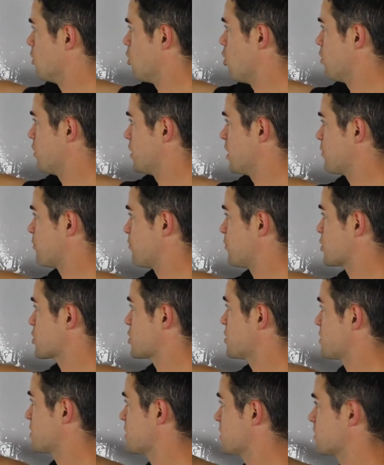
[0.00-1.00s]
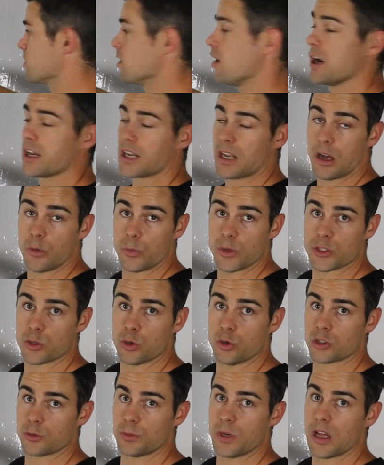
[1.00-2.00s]
On the efficiency side, like we
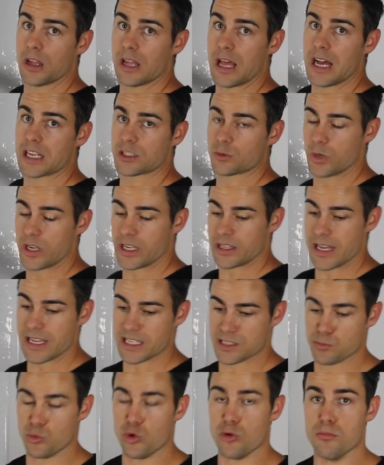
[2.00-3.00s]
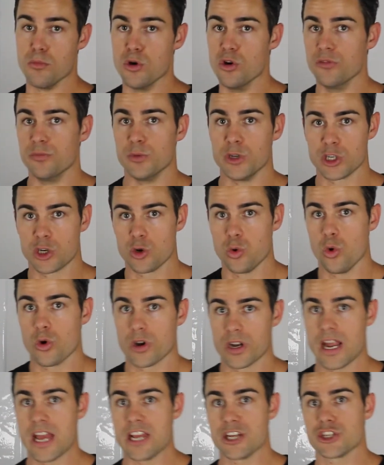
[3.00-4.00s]
talked about last week, that's more movement
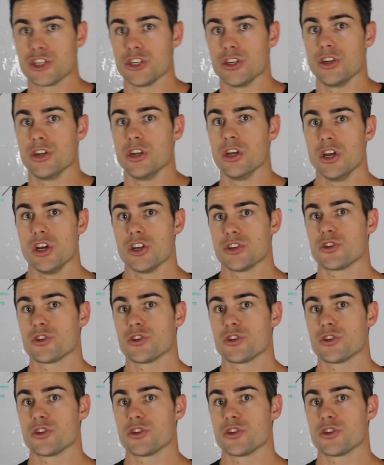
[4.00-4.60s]
coordination,